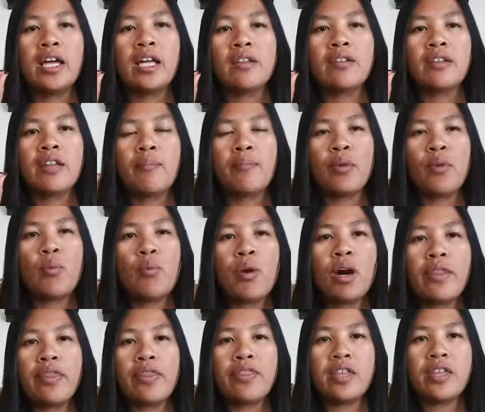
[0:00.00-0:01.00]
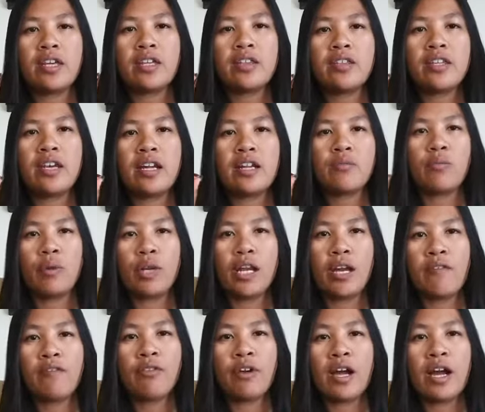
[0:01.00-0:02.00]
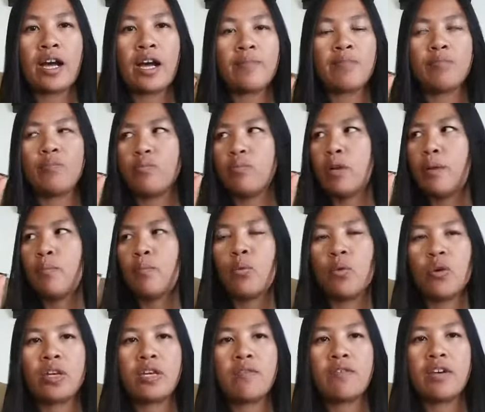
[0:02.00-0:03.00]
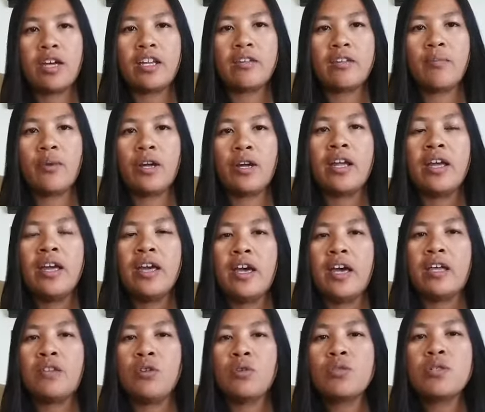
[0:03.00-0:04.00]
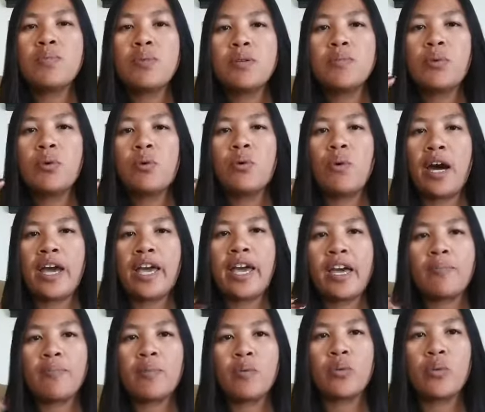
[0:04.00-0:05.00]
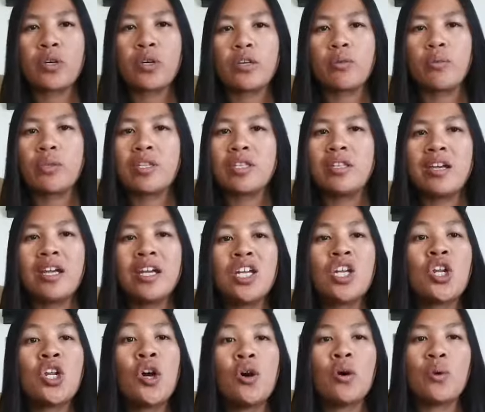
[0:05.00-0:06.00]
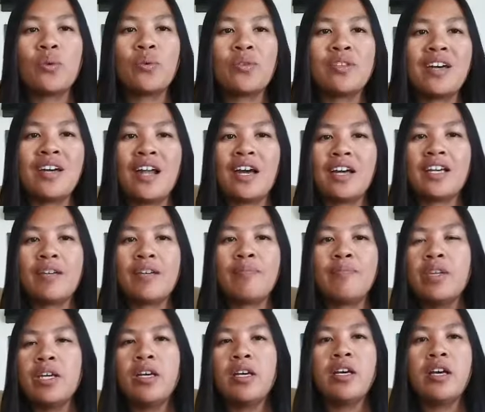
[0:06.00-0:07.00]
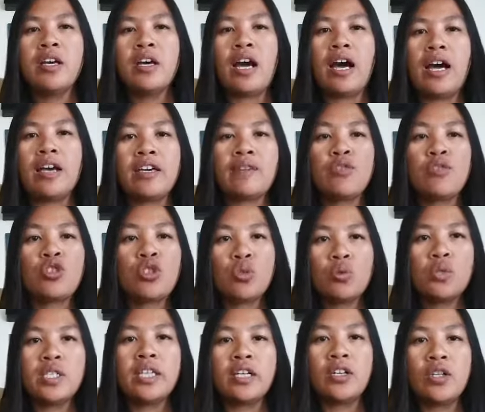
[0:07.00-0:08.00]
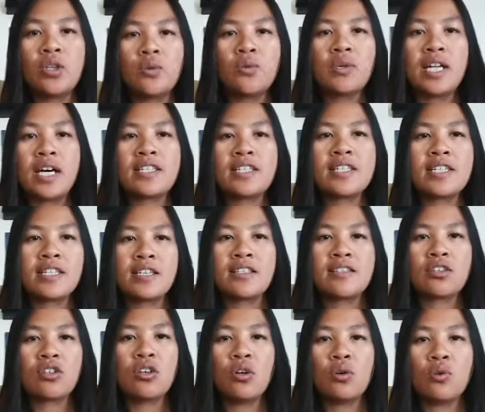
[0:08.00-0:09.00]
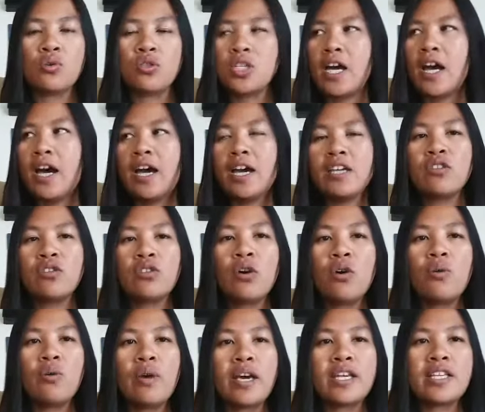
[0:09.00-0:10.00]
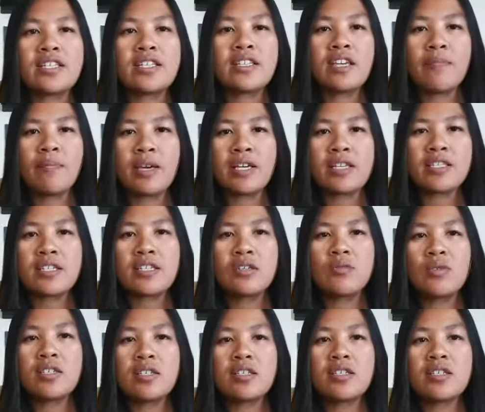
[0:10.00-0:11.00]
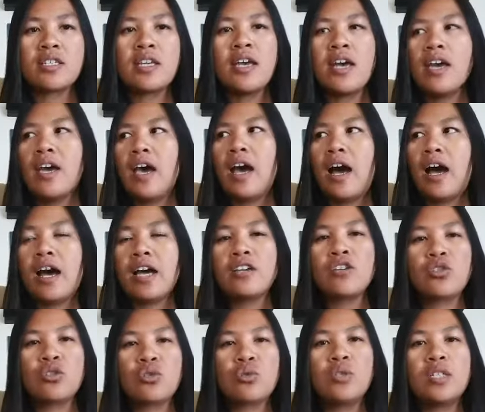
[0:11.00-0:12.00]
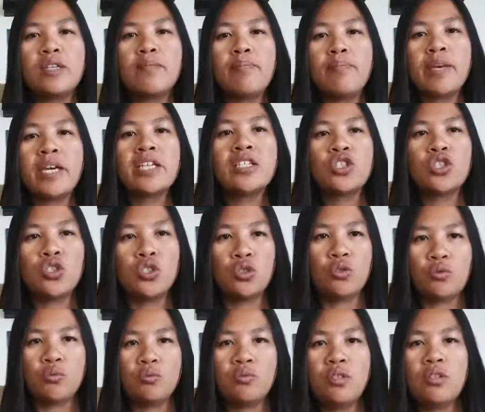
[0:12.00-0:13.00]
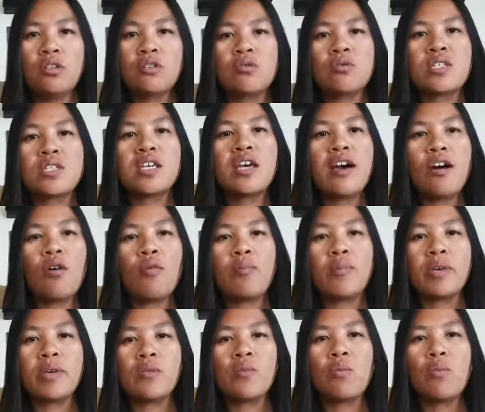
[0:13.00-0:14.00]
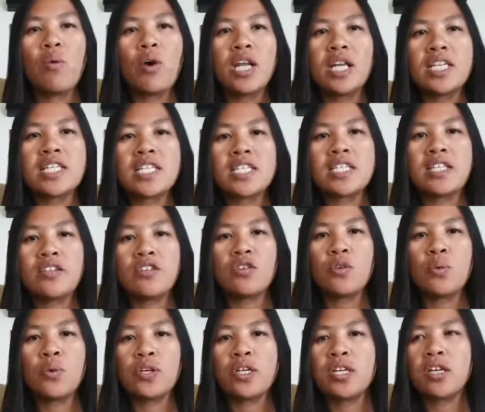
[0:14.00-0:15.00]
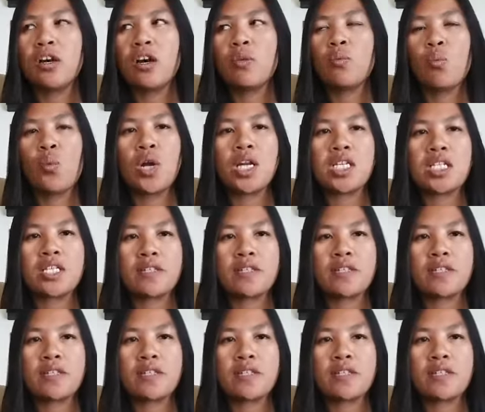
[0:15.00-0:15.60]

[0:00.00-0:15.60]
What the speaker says: Number one thing that whenever I'm working with anyone, and those people who I have been working with, they know that I am truly a no-nonsense coach. I don't accept excuses. I truly made you to tell me what is it that you're working on, what is